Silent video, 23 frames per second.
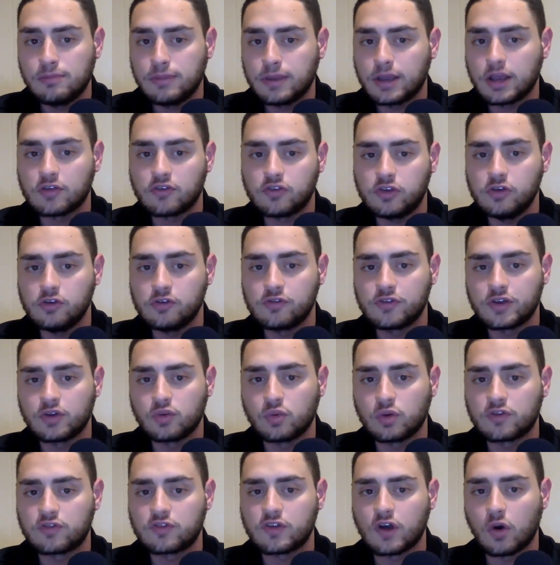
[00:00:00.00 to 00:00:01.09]
because Houston
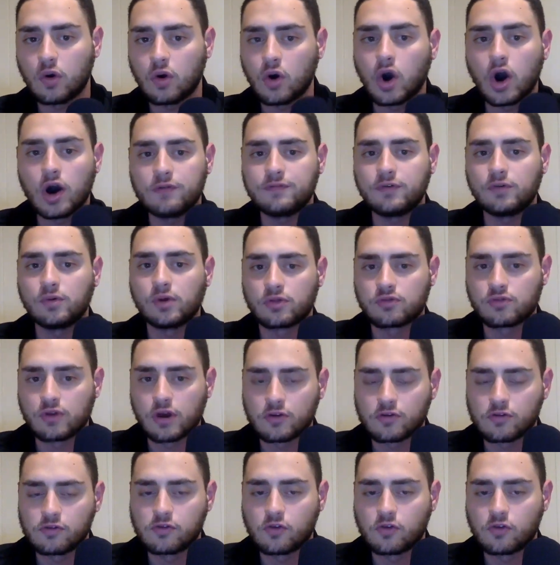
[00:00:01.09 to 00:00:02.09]
was so awful with runners in